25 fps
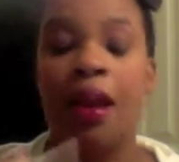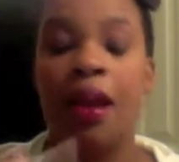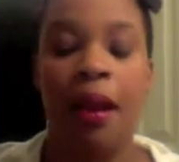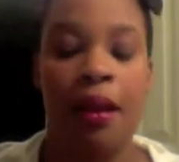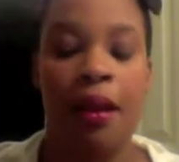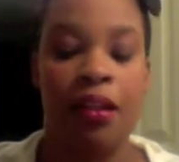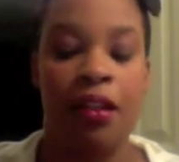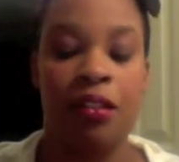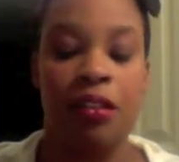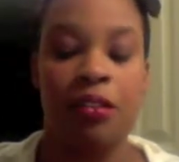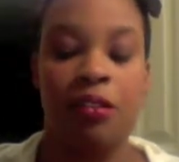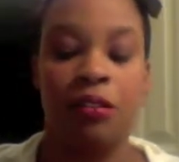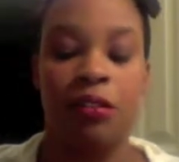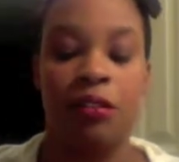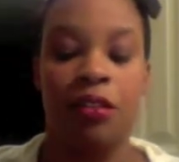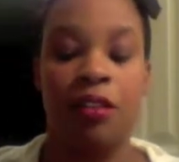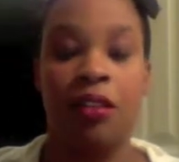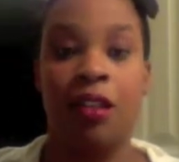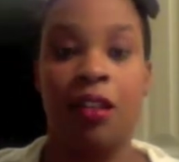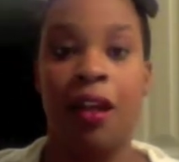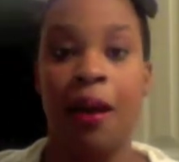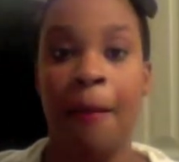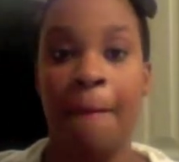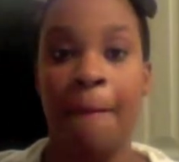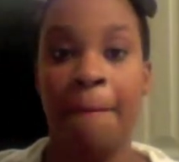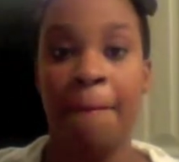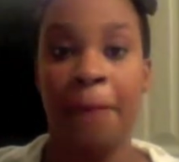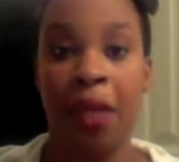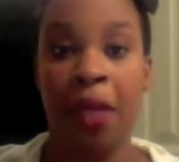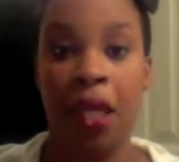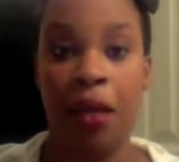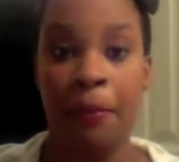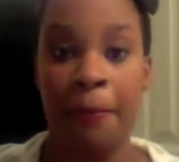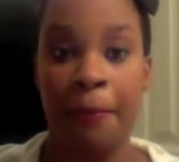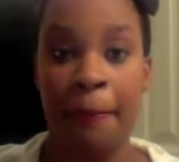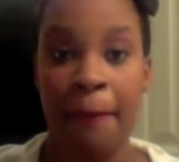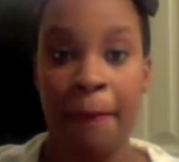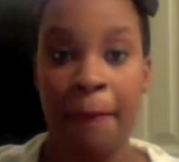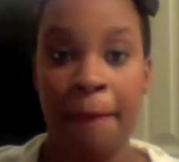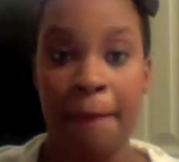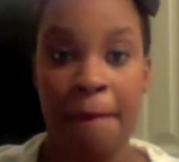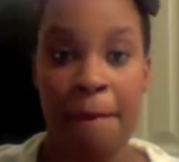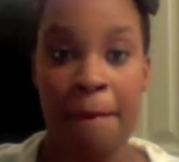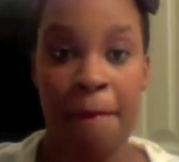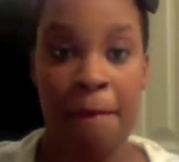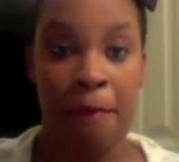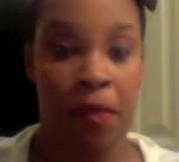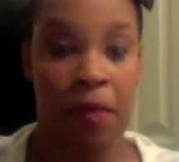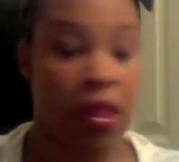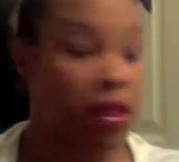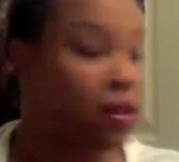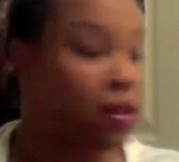And then just a little on the top.